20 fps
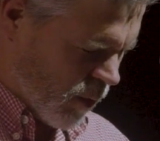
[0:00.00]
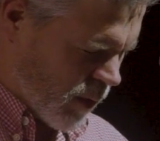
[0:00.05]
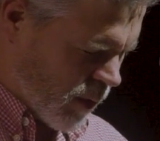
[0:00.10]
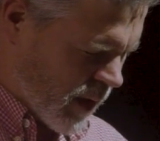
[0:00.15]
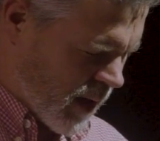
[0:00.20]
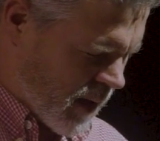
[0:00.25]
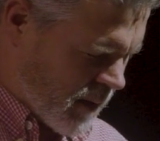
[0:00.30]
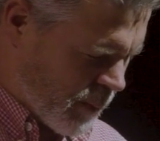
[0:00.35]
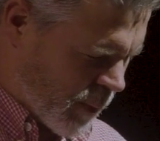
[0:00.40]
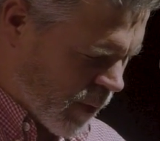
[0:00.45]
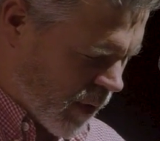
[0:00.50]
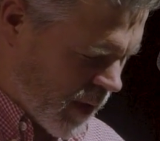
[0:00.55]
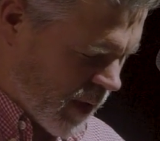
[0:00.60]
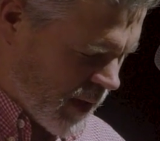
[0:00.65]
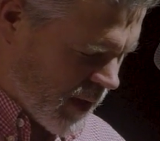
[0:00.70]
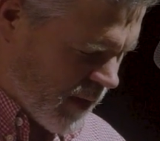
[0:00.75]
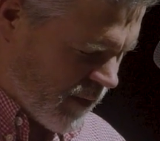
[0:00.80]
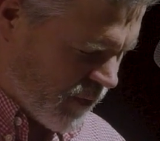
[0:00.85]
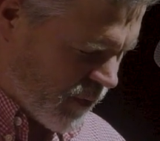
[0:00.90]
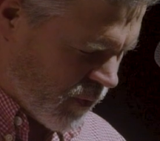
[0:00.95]
Lord, I
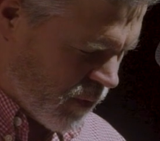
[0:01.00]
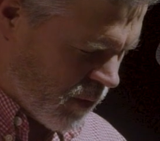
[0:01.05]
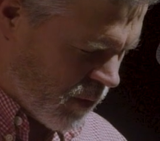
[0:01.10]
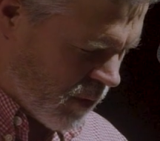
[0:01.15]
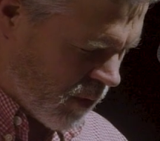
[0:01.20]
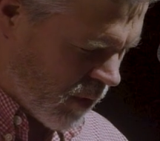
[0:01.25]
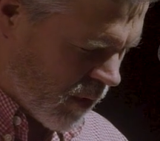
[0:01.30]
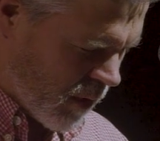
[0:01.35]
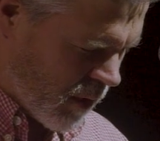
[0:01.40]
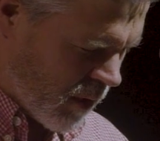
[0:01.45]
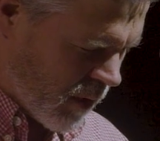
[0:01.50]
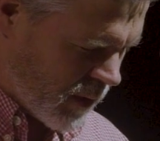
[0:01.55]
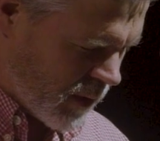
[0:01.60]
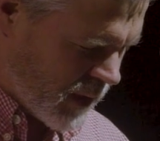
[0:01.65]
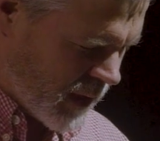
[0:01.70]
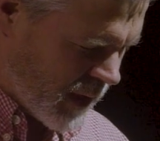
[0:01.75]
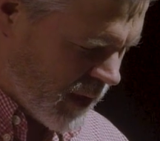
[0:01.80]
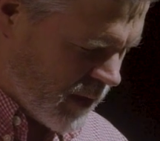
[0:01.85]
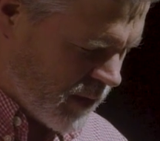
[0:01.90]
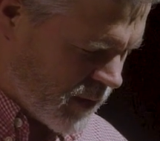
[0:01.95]
pray for our
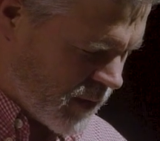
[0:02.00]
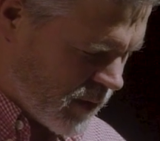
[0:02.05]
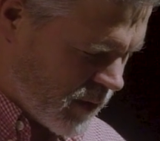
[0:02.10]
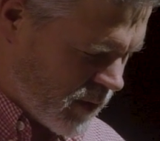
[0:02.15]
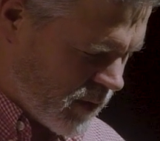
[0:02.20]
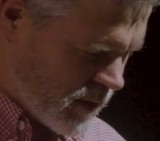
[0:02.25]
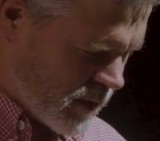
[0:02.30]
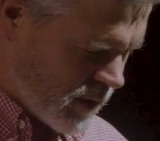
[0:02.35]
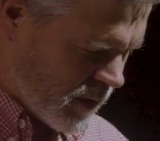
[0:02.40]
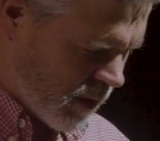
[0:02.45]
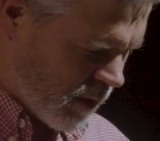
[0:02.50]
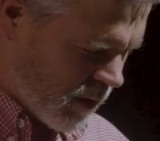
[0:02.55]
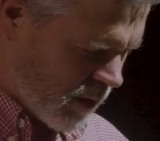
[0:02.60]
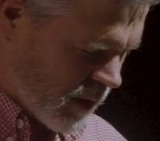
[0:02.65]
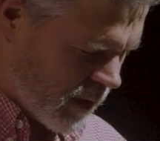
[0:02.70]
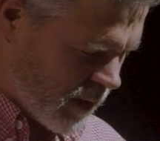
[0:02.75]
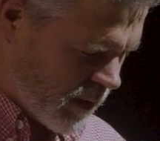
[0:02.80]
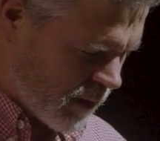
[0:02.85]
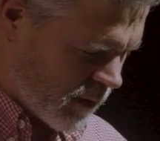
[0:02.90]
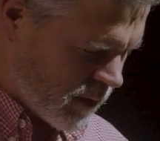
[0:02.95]
teachers, our
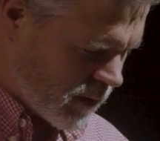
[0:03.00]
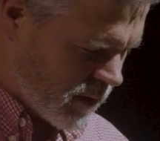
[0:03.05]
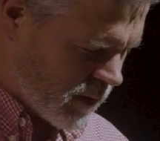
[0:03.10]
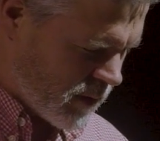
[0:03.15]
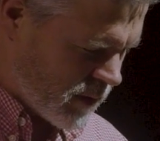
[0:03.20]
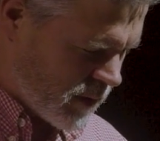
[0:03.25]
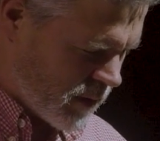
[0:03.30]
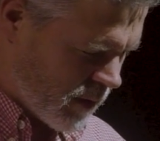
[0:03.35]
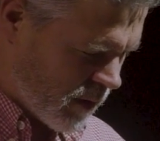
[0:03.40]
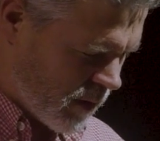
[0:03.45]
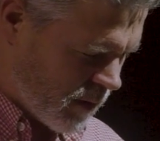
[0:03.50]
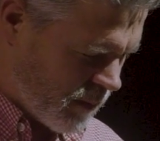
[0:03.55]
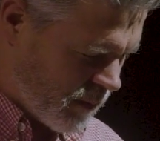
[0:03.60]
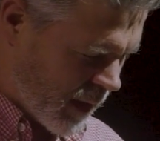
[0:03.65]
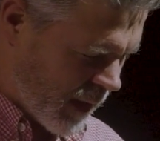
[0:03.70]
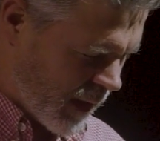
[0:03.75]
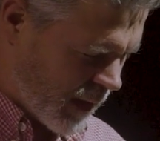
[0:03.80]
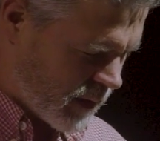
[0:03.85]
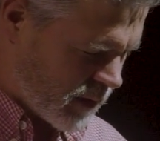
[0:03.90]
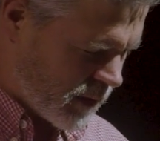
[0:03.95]
elders, our
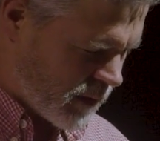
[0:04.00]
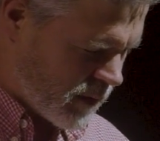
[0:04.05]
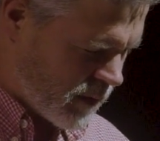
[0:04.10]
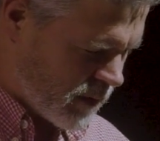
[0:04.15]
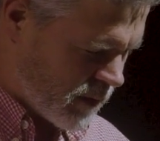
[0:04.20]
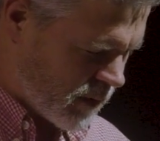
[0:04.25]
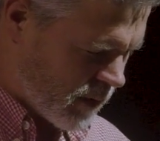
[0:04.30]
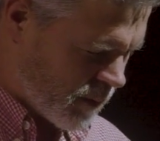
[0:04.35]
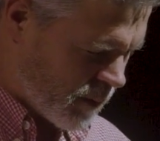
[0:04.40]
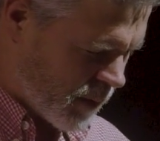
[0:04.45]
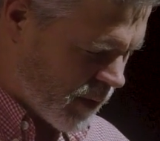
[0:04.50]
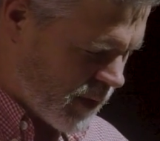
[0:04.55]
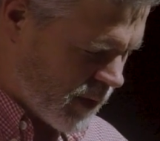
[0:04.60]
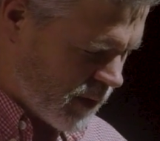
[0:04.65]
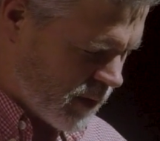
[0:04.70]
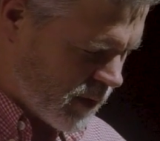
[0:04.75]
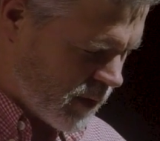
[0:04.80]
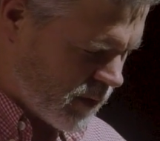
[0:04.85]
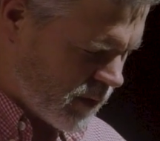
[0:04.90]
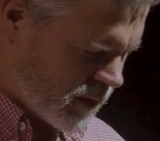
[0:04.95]
pastors, our
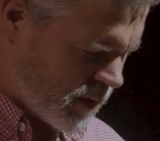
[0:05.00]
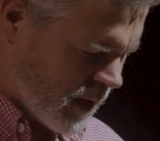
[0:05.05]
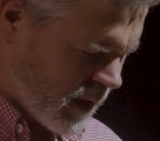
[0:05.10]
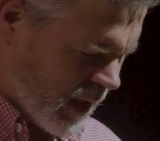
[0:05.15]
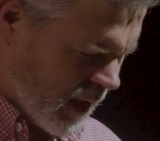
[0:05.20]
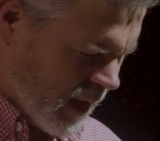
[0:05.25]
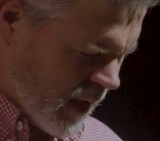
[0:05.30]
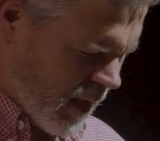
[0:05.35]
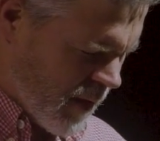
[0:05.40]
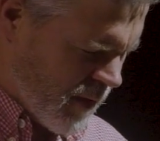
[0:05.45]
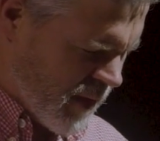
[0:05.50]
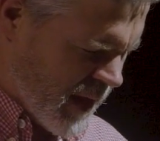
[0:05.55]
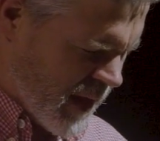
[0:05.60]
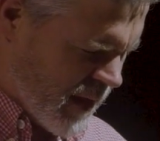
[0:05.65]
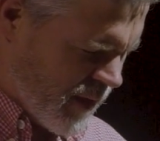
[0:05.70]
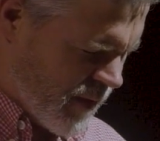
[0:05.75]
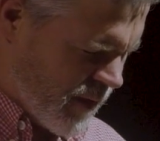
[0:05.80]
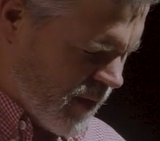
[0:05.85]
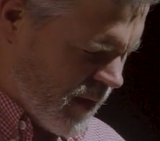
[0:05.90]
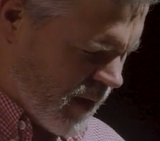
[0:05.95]
preachers,
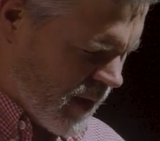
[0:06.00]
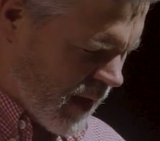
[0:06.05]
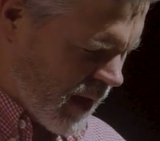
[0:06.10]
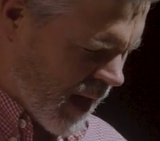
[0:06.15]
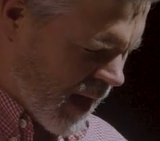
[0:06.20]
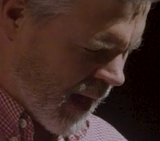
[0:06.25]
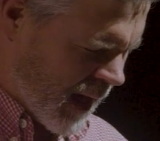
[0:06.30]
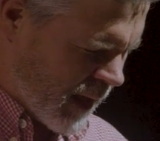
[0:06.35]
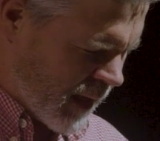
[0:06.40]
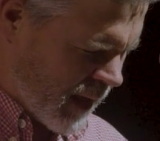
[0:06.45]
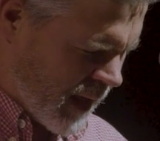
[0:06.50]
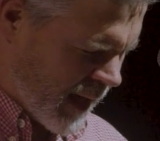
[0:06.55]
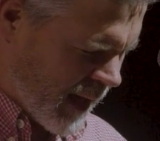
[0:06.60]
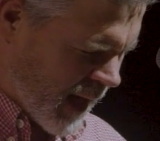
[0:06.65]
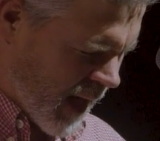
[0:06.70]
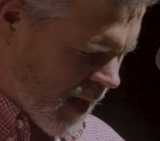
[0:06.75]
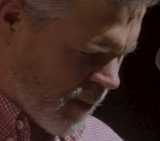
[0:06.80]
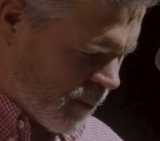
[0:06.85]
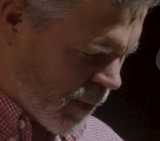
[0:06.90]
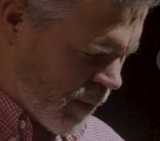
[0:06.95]
that
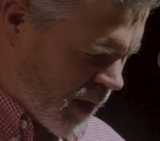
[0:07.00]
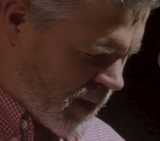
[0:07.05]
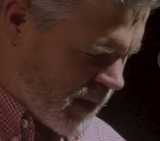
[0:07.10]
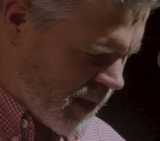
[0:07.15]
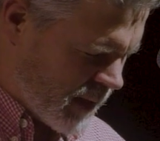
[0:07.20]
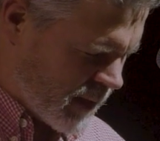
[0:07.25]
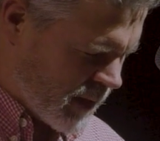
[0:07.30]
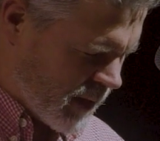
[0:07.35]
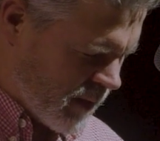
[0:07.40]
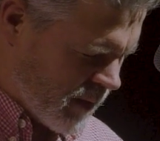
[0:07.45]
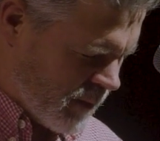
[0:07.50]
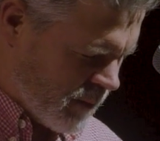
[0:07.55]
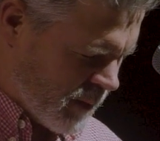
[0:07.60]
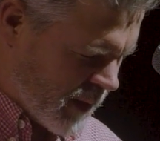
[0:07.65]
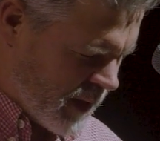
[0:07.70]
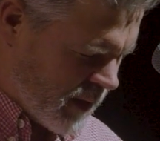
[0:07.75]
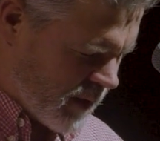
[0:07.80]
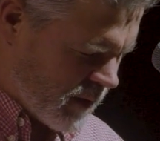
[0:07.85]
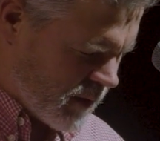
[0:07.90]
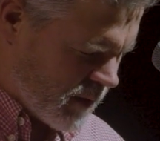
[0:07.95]
I pray that the
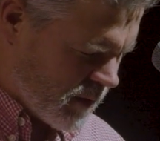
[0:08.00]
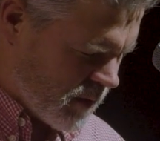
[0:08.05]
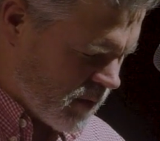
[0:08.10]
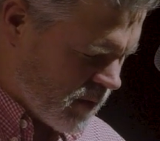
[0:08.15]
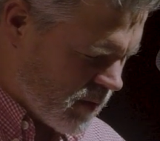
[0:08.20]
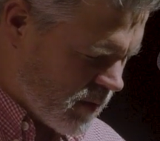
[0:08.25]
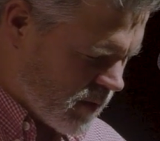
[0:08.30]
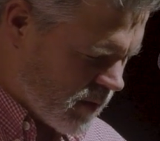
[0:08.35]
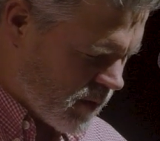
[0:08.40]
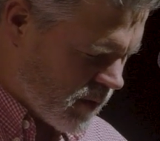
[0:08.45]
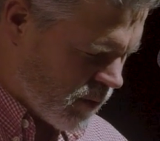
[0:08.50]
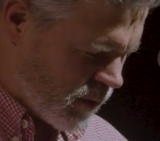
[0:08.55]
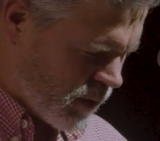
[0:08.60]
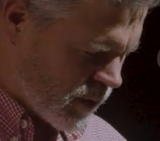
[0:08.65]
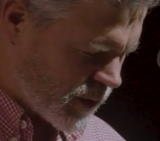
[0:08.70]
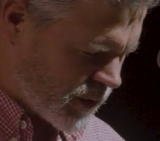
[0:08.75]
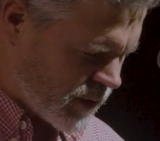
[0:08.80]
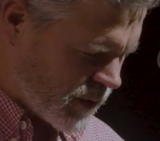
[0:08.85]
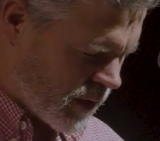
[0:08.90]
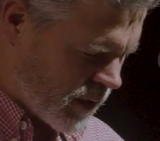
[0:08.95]
men
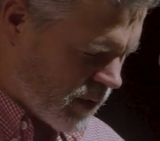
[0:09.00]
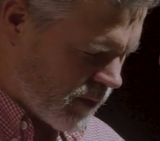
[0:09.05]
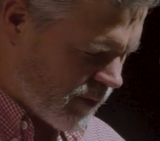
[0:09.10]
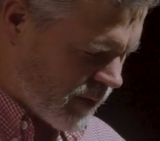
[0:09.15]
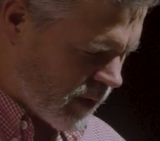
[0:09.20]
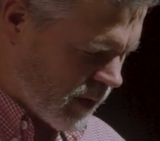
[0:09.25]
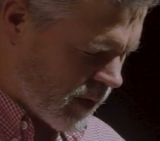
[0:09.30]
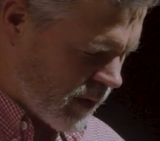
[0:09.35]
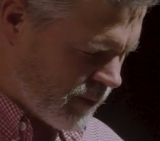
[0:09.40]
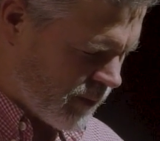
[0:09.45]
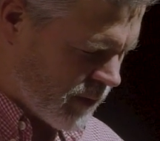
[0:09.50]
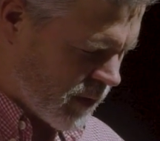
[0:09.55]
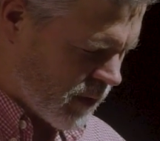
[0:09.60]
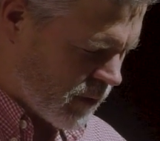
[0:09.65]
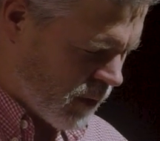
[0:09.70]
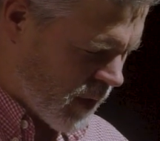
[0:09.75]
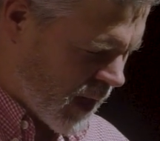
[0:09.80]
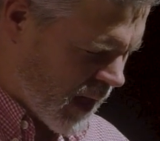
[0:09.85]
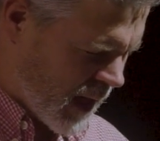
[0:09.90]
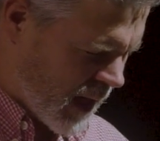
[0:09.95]
will serve and love their
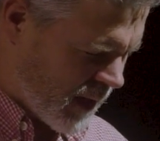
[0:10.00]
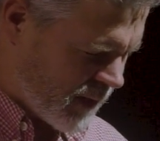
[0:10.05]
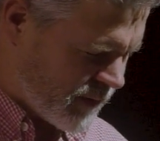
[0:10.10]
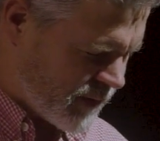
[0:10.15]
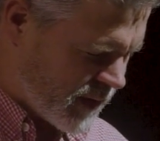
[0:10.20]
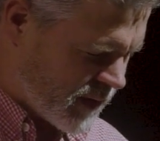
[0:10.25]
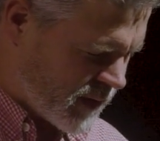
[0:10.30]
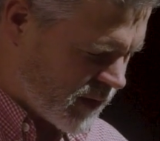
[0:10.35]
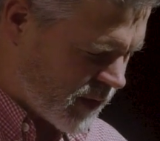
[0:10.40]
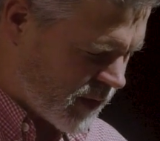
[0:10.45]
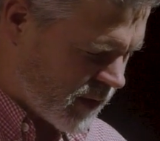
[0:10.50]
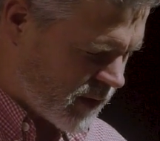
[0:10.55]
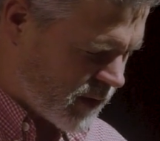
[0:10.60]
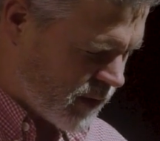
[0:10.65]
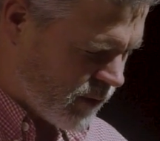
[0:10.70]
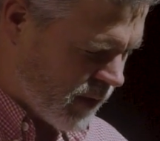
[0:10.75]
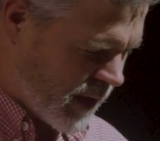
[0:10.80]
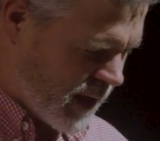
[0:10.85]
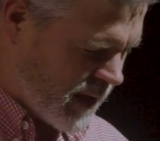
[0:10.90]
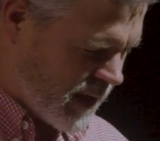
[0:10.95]
wives in such a
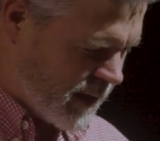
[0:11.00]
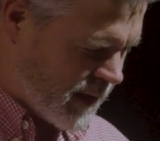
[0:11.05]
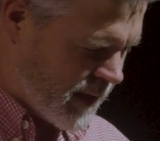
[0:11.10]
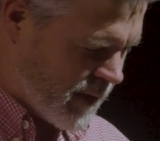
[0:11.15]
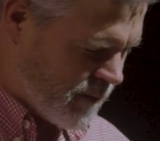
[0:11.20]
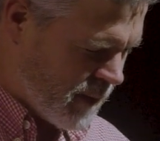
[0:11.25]
way that